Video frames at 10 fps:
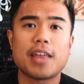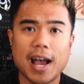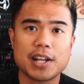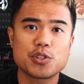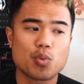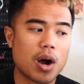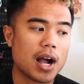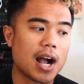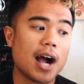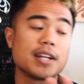that is
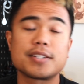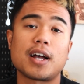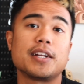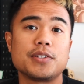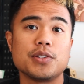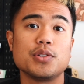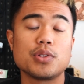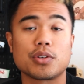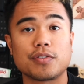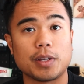why I decided to
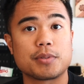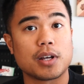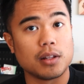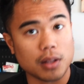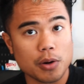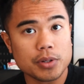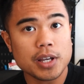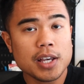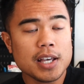do those flips alone.